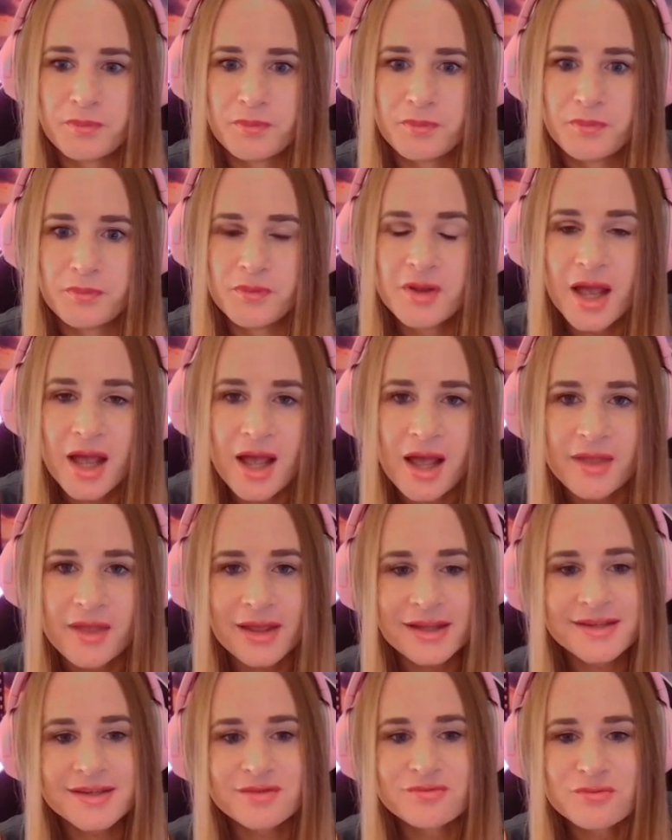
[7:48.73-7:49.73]
yeah,
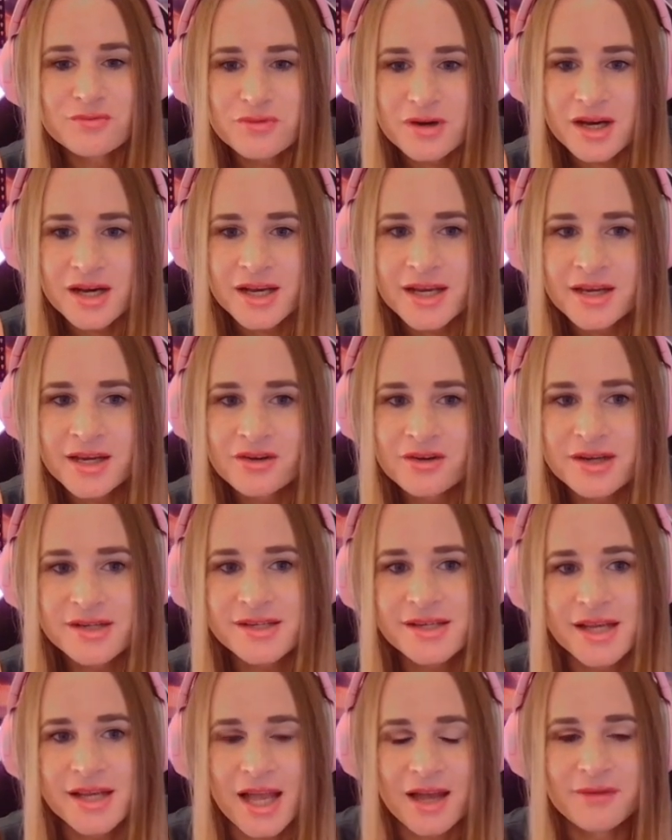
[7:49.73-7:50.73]
that's really
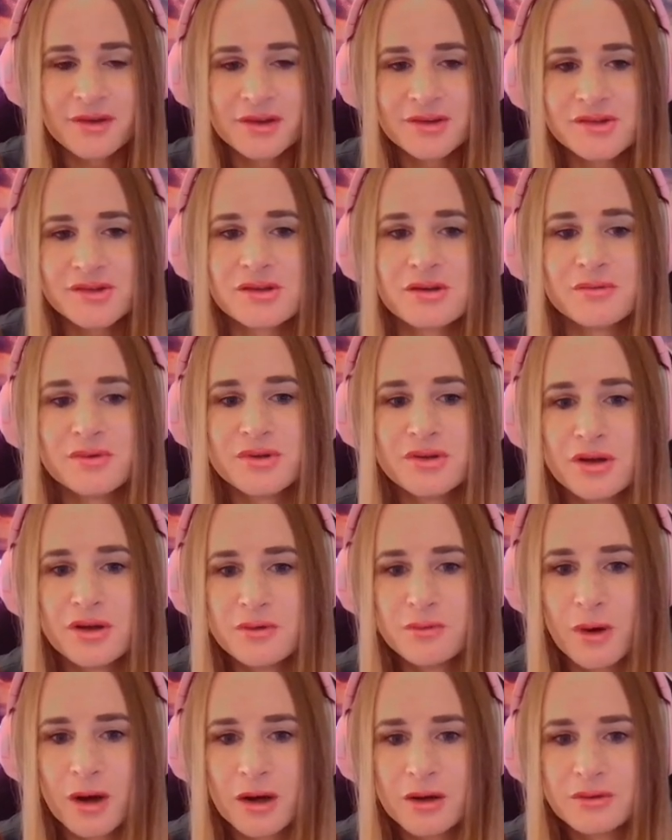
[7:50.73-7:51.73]
interesting, having a slot with no
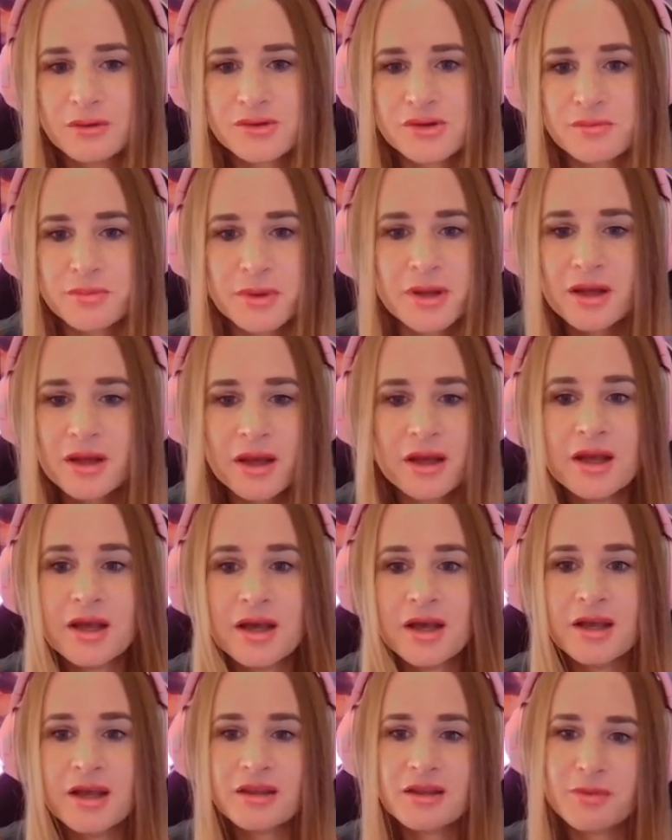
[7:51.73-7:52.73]
wilds on. But
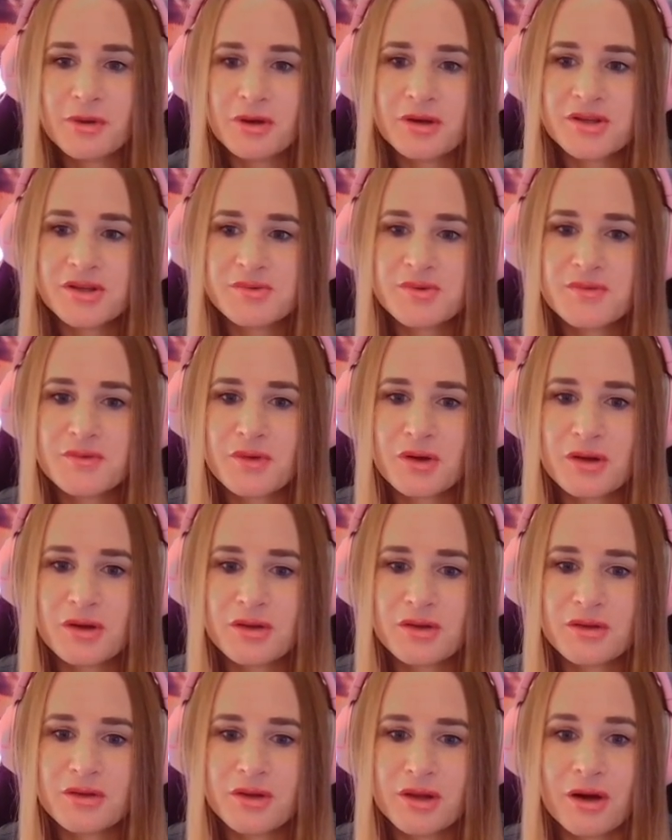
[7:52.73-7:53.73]
to be honest, we've not.
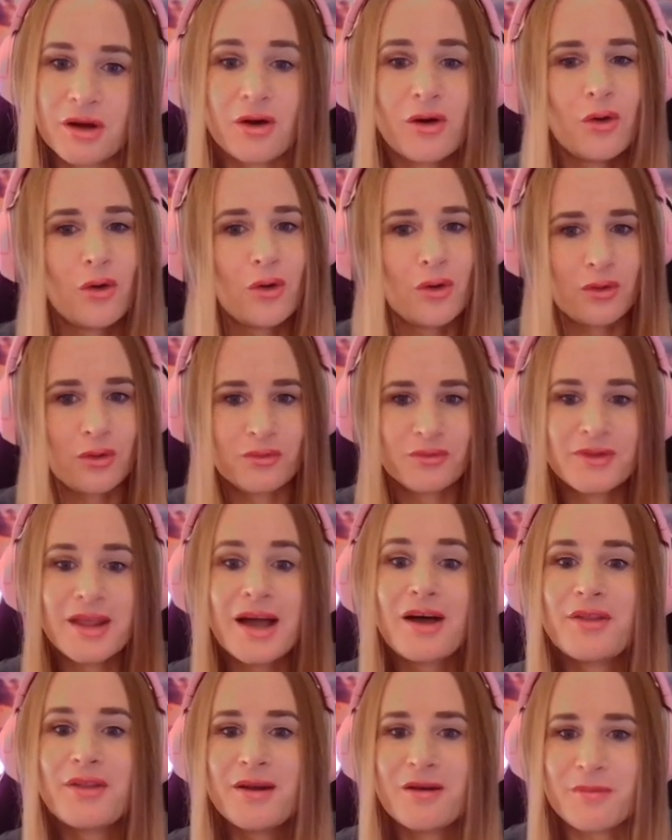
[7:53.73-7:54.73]
Now
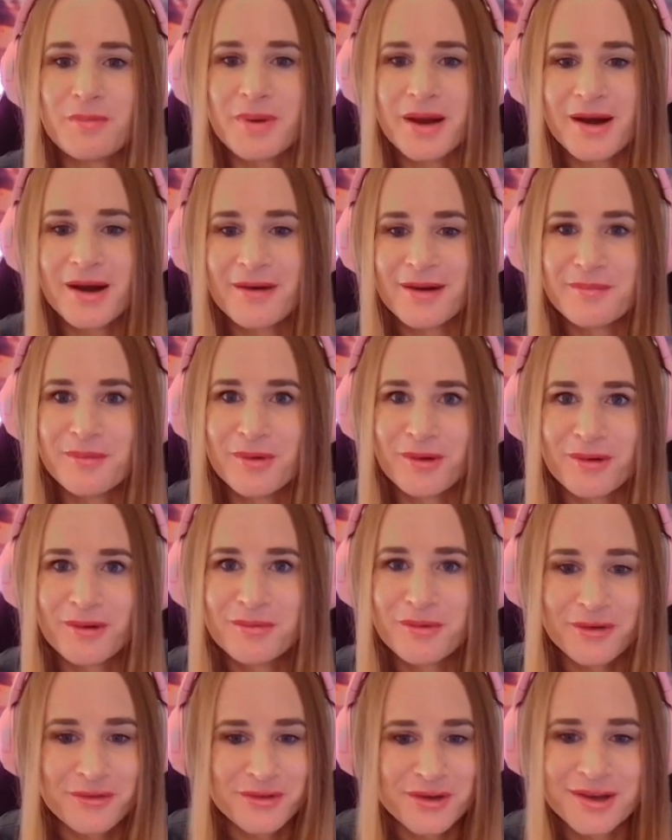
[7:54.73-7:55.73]
they're appearing more and
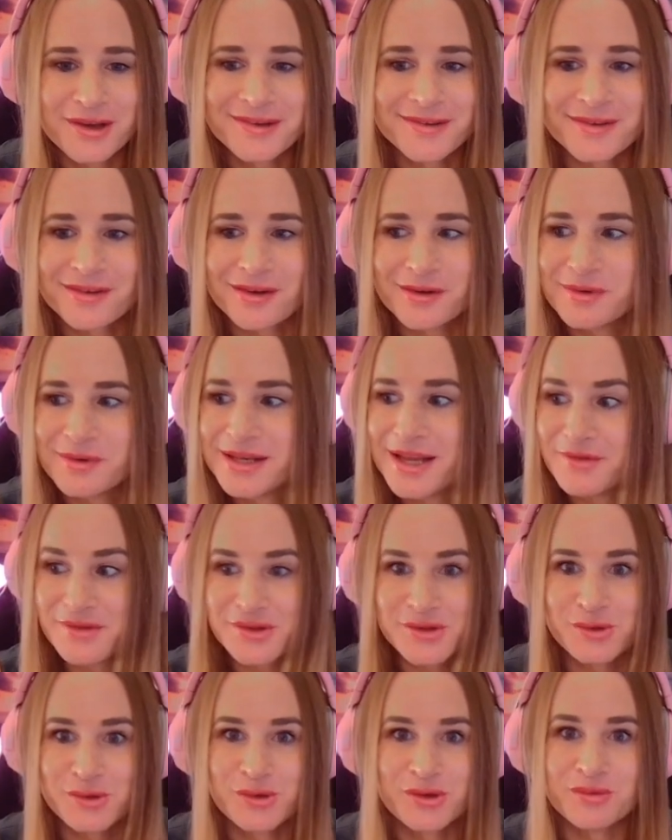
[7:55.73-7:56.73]
more. Have you noticed? We never
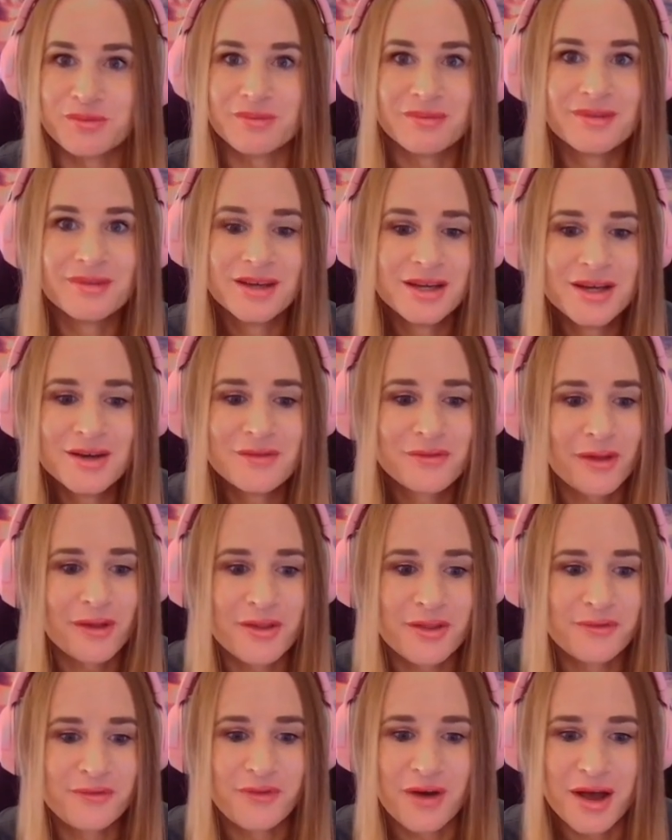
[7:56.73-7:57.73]
saw them for the
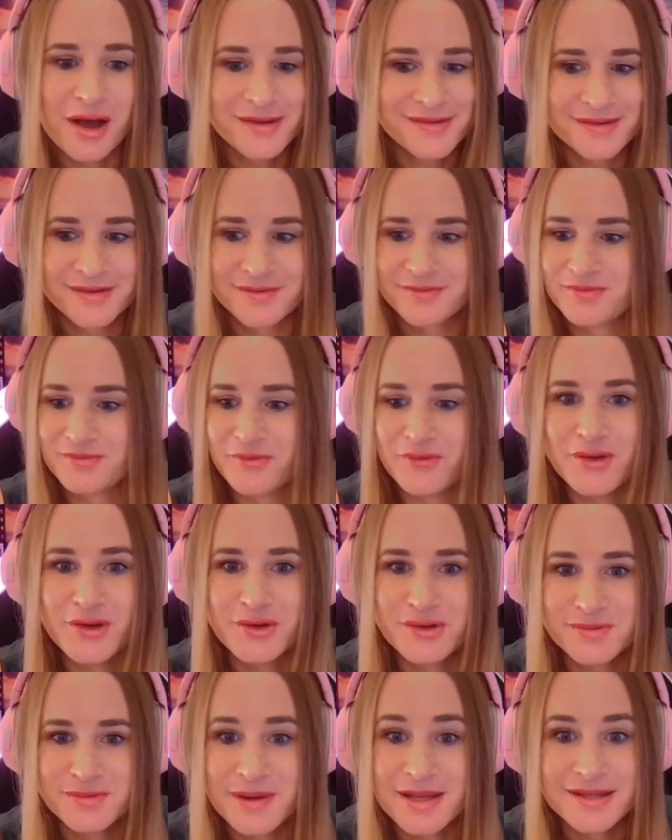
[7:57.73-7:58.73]
first few
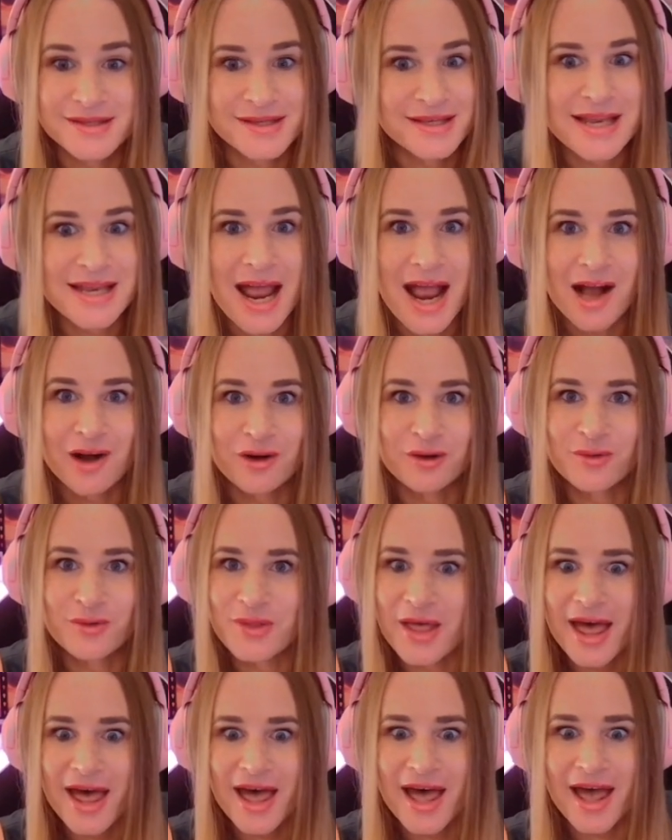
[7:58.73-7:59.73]
spins, and now
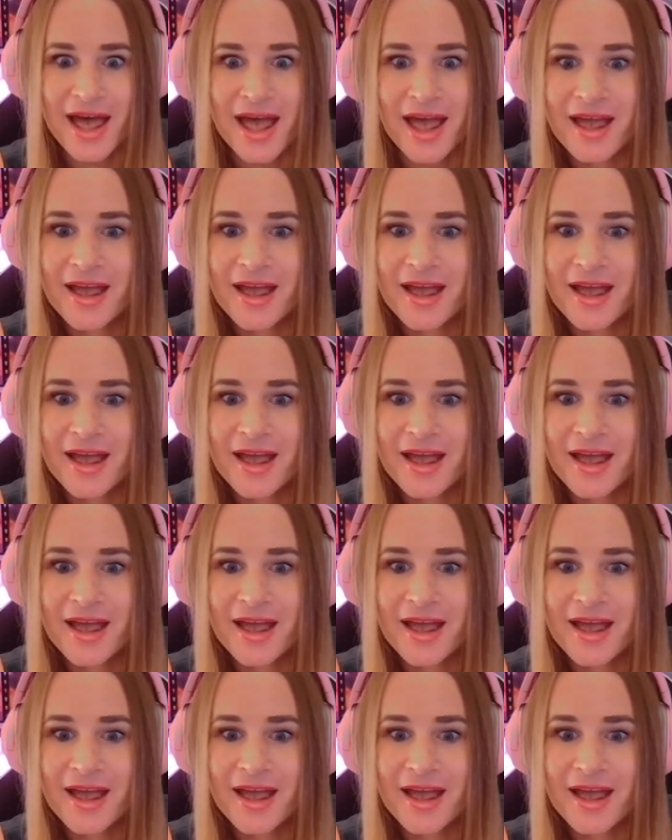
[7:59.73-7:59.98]
they're